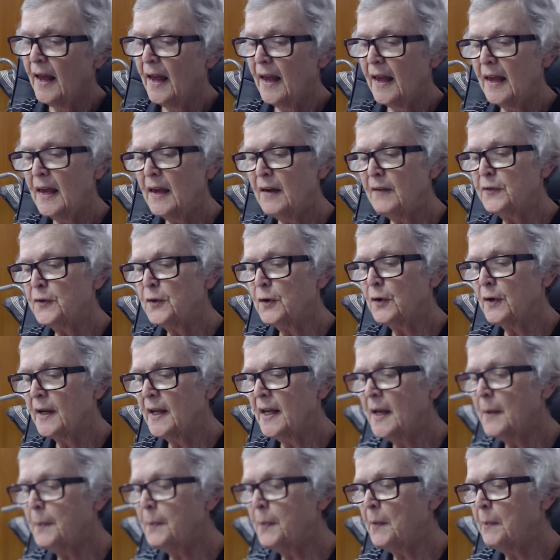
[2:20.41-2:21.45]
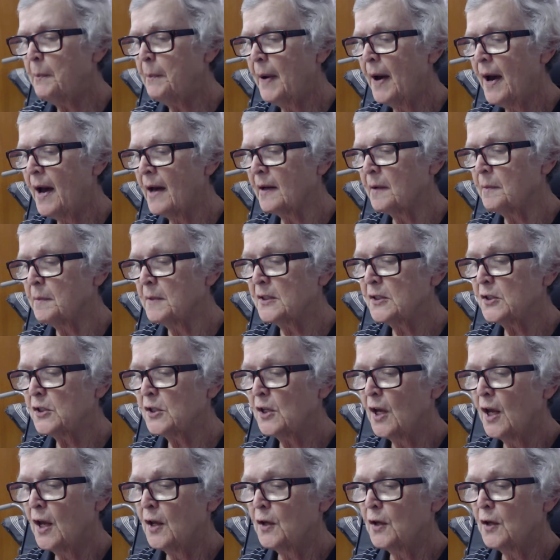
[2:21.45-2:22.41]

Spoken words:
If you're a hippopotamus,